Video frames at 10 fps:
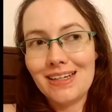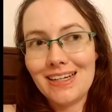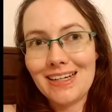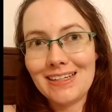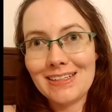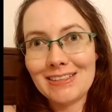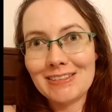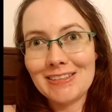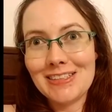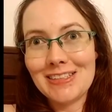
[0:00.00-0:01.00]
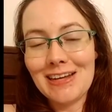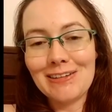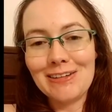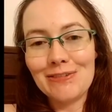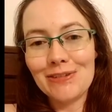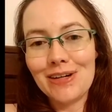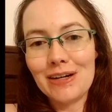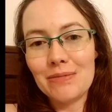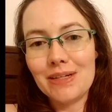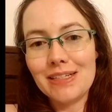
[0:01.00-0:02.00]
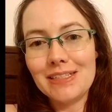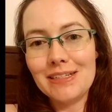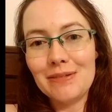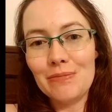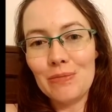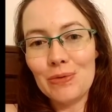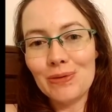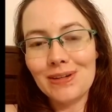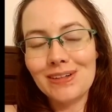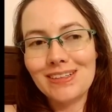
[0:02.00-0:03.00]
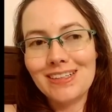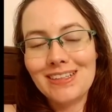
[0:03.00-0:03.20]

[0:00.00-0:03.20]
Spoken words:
And sadly, Governor Abbott has done more